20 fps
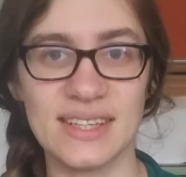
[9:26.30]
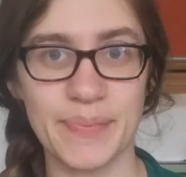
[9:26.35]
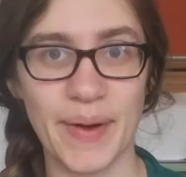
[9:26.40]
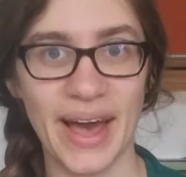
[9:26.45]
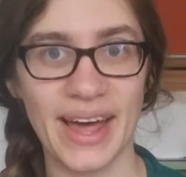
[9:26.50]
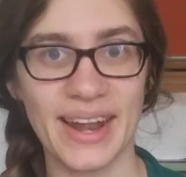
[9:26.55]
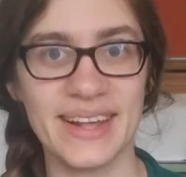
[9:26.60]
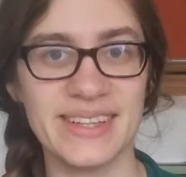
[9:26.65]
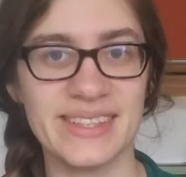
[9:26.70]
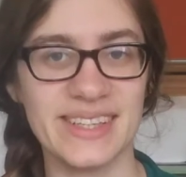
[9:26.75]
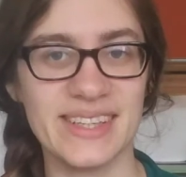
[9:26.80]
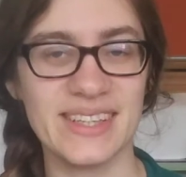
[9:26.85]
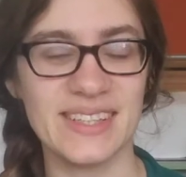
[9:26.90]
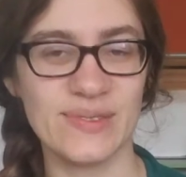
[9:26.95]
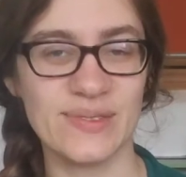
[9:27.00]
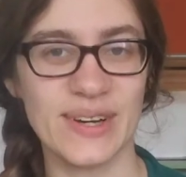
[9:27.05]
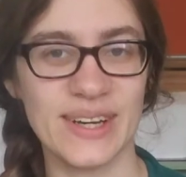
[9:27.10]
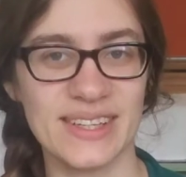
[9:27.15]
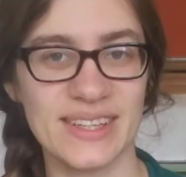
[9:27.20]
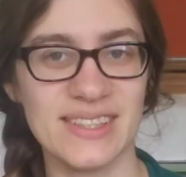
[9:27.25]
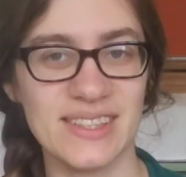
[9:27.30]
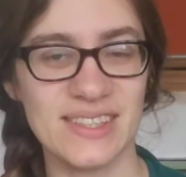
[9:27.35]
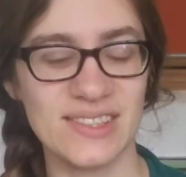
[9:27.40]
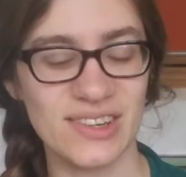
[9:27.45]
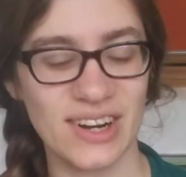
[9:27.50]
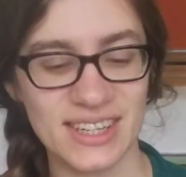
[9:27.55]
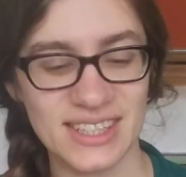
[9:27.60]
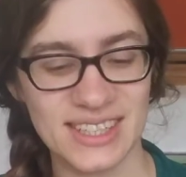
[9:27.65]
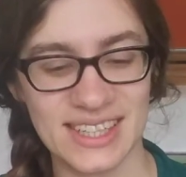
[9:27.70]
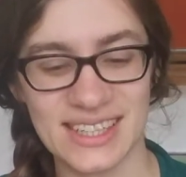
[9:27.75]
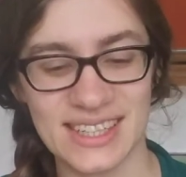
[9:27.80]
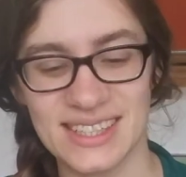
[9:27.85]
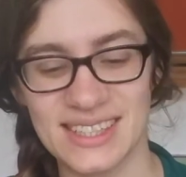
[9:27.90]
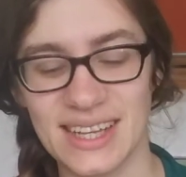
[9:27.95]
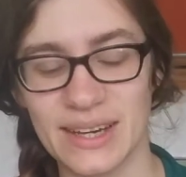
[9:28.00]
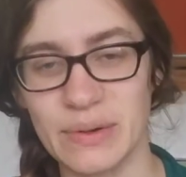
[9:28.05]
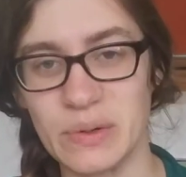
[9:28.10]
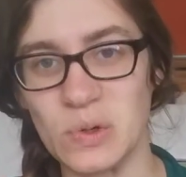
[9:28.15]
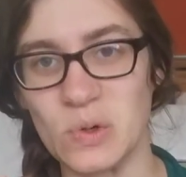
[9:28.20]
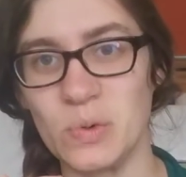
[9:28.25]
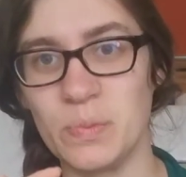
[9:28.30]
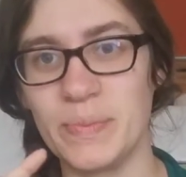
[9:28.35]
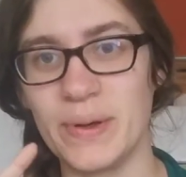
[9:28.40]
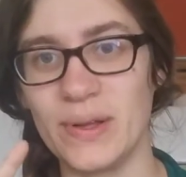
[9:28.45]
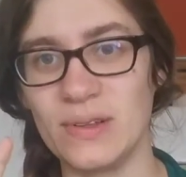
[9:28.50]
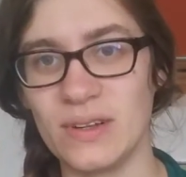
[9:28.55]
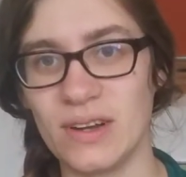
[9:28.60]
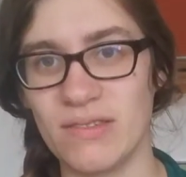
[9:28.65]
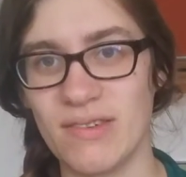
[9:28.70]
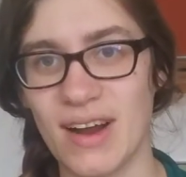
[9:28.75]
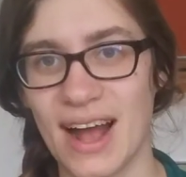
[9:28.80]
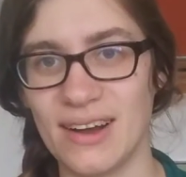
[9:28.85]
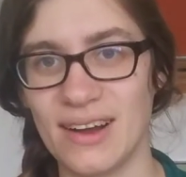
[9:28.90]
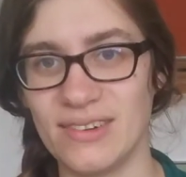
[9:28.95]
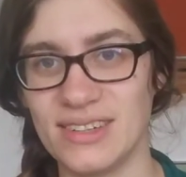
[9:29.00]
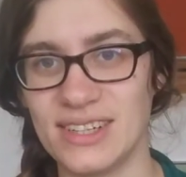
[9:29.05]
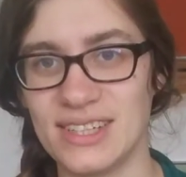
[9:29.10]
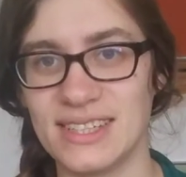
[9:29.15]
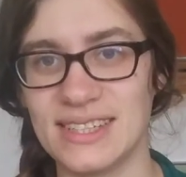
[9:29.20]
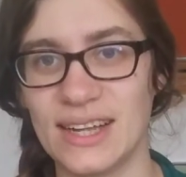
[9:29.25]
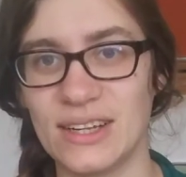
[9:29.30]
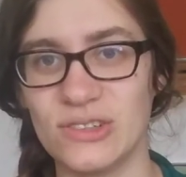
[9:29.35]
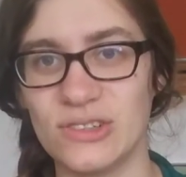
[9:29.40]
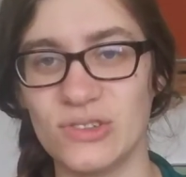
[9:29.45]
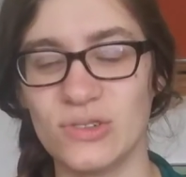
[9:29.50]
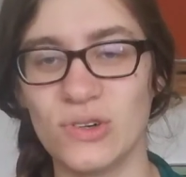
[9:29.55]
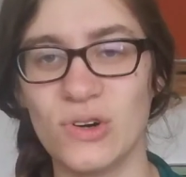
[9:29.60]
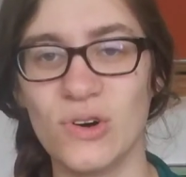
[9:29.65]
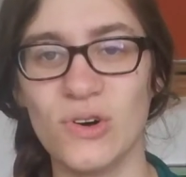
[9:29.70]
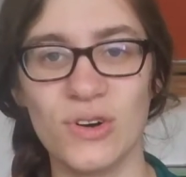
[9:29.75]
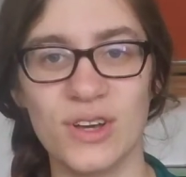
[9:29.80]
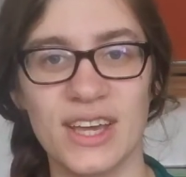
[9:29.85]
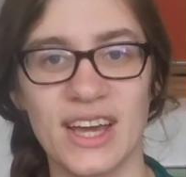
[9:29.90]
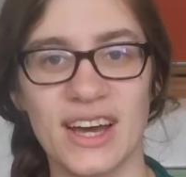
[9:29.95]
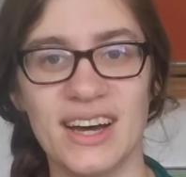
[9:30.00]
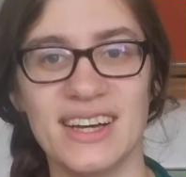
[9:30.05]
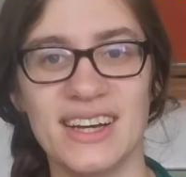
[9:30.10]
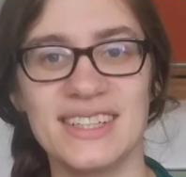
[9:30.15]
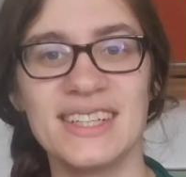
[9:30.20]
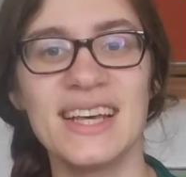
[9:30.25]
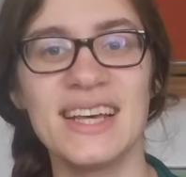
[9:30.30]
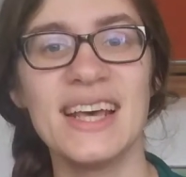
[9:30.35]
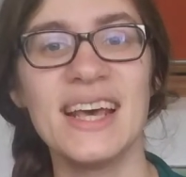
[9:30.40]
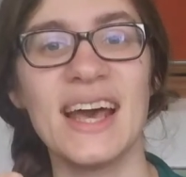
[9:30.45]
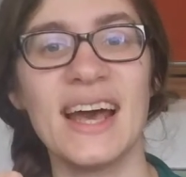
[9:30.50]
palaces were constructed, they were all built around a central courtyard.